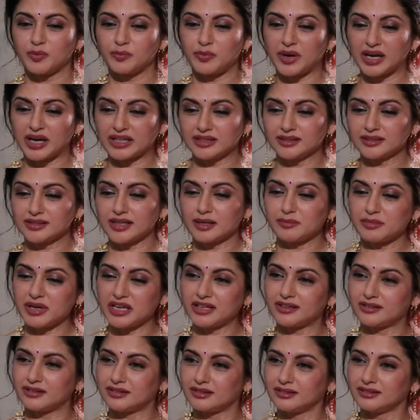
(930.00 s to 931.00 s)
But by the time I
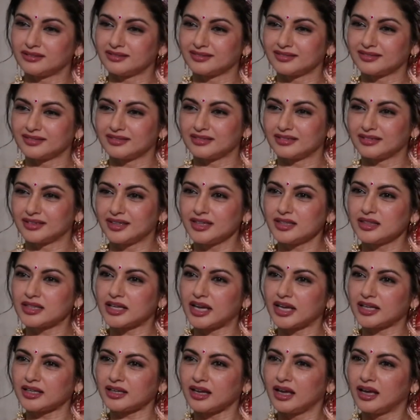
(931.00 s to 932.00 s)
did
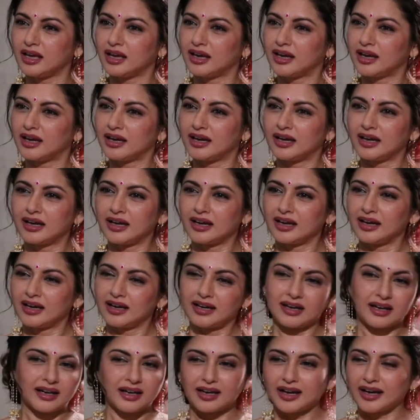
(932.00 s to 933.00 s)
that,
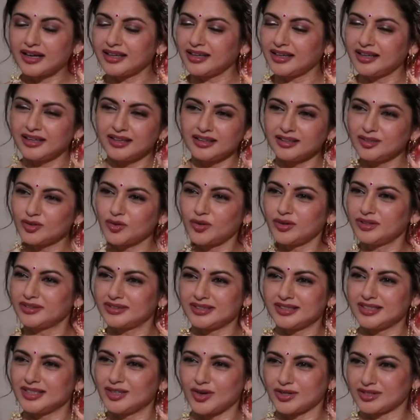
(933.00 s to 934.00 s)
I had
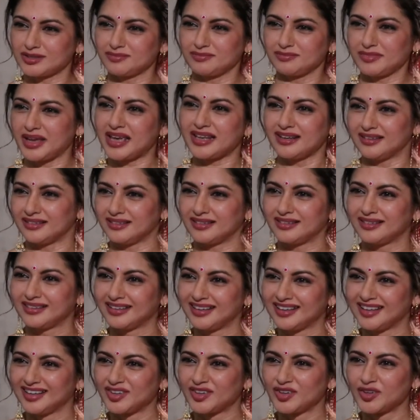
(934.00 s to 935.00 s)
already gotten married.
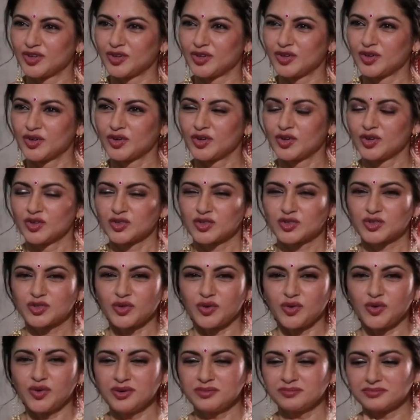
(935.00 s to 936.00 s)

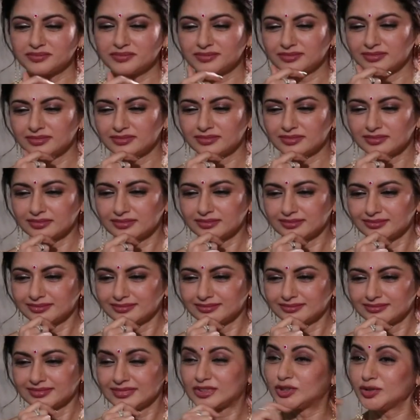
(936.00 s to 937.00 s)
So
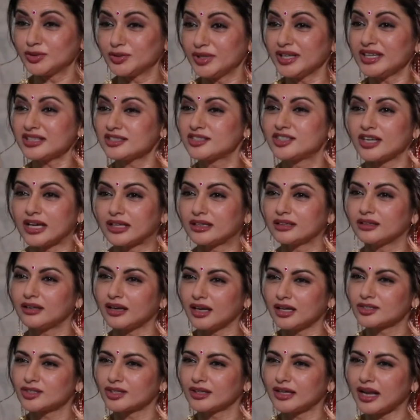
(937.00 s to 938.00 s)
today's
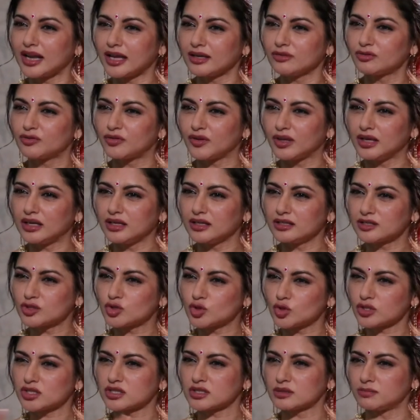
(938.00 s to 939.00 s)
generation, I feel, is
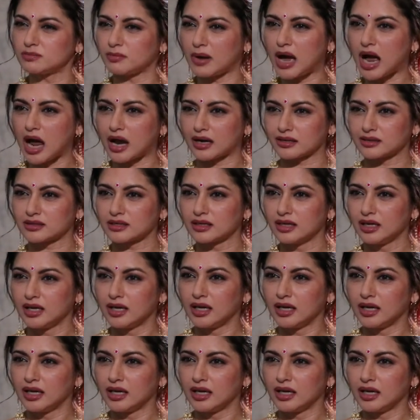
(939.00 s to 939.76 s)
so smart.